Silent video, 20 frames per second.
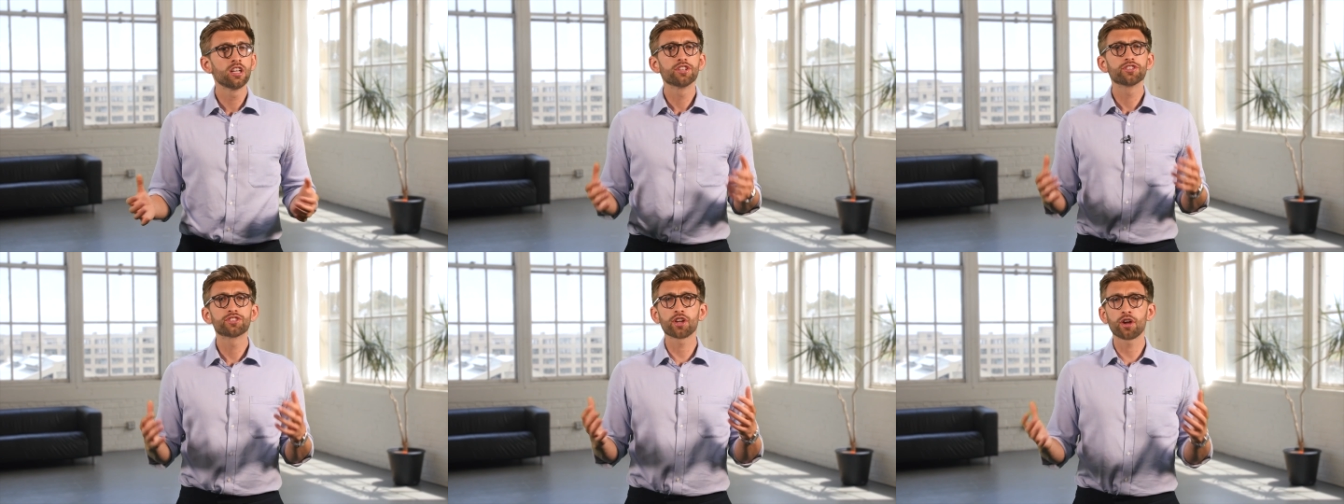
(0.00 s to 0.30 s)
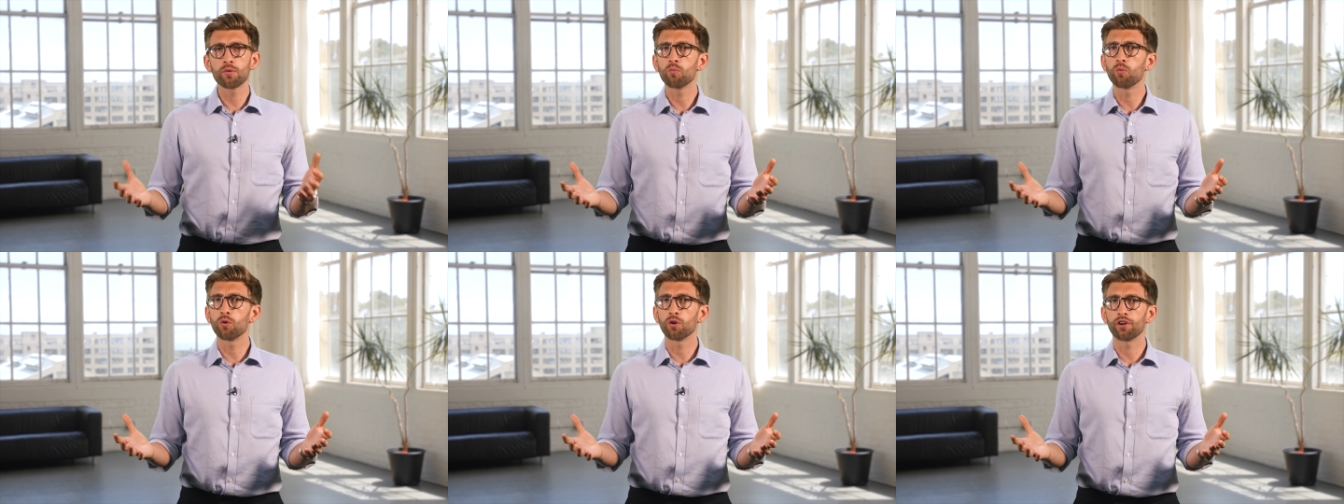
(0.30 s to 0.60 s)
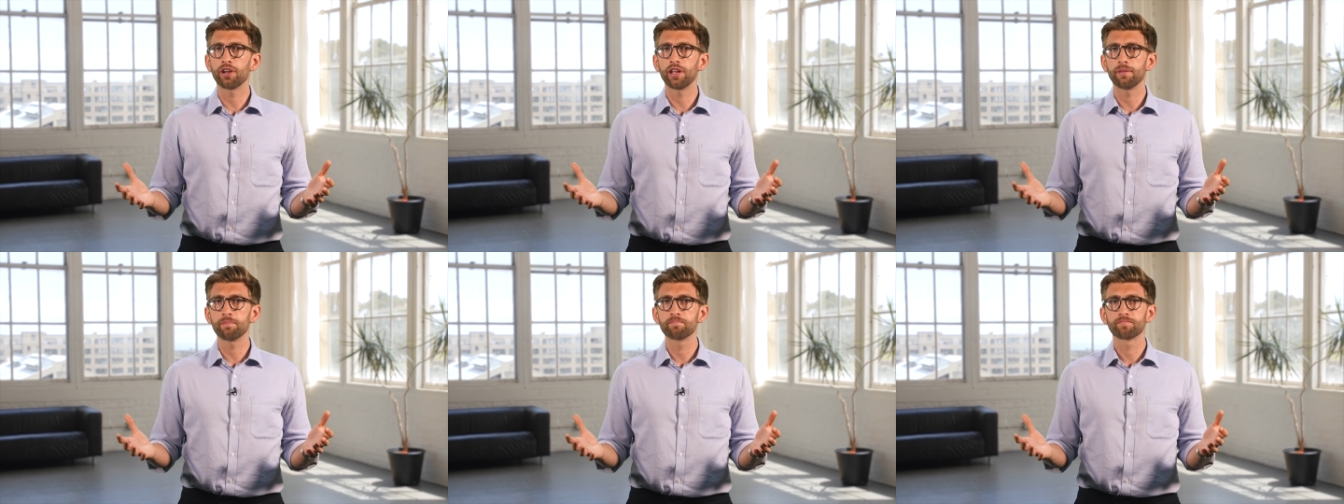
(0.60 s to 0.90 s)
Don't
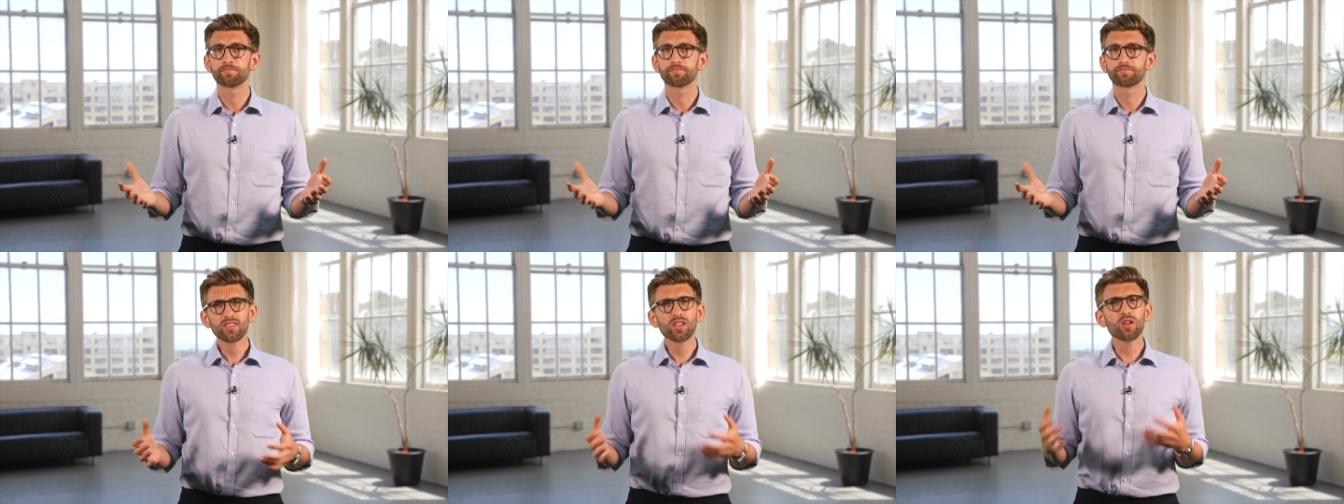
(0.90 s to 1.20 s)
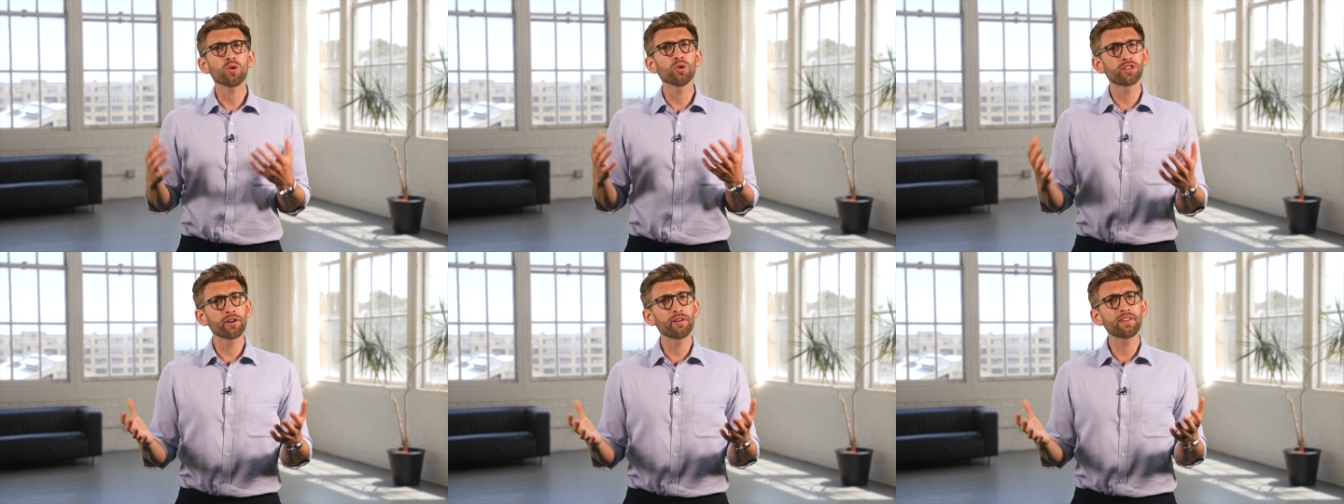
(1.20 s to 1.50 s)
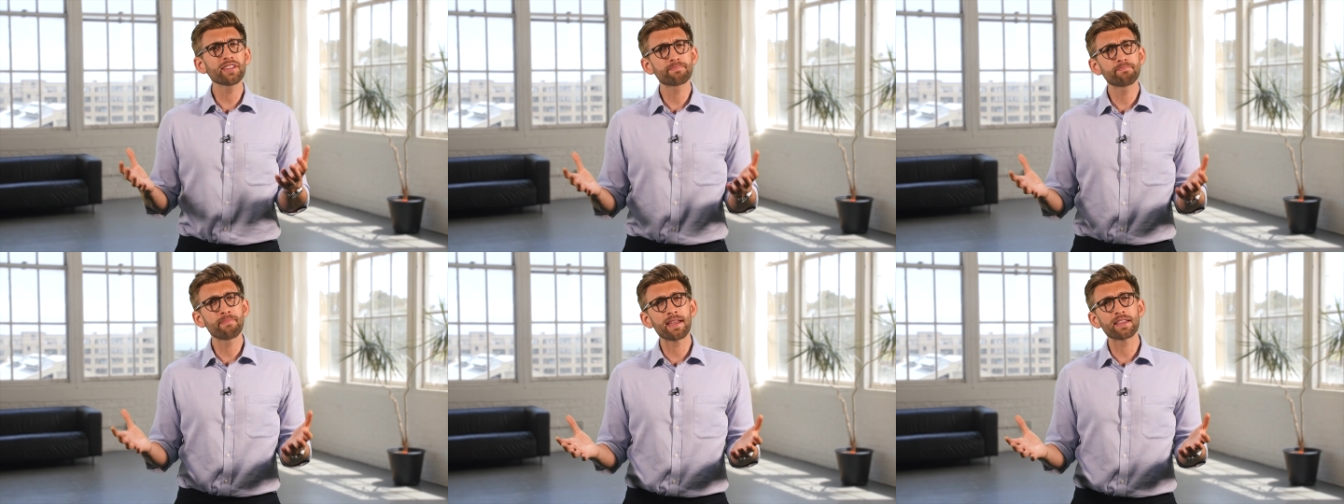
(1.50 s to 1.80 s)
worry, Although
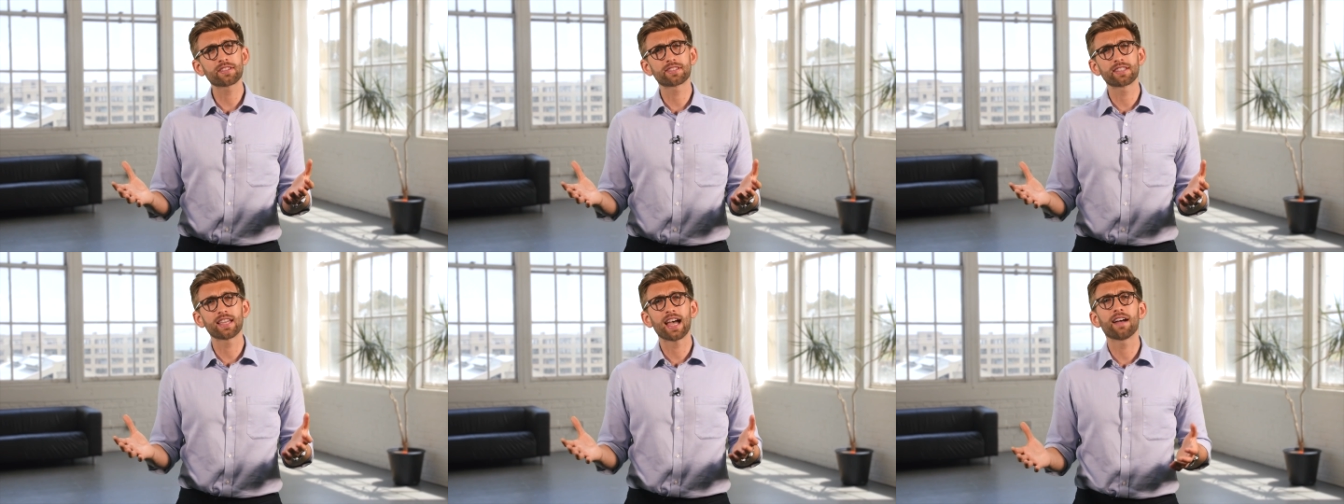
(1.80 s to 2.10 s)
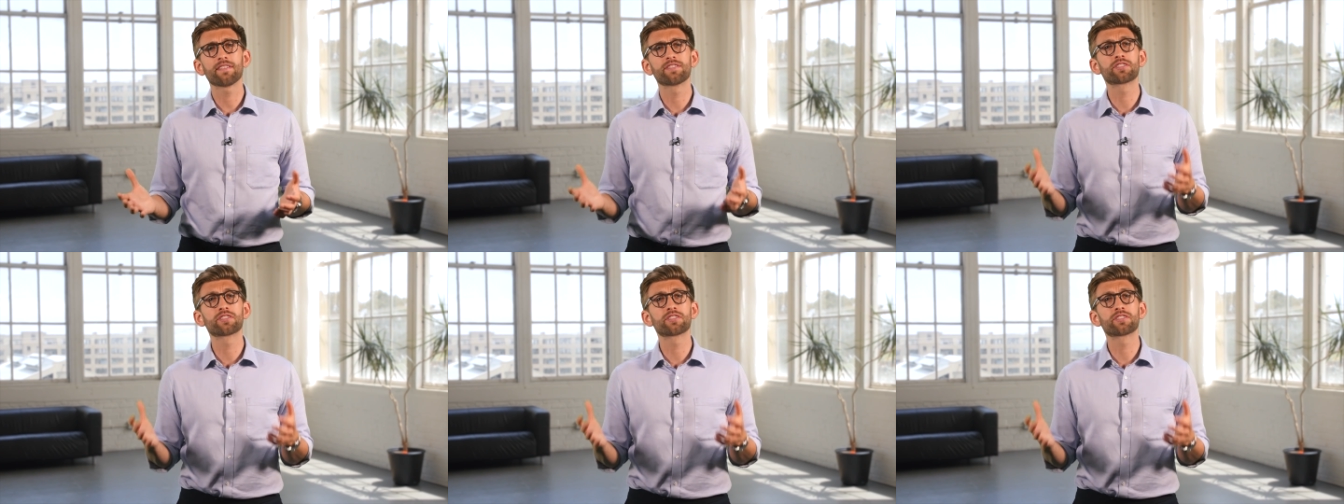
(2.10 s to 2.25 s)
it's best to have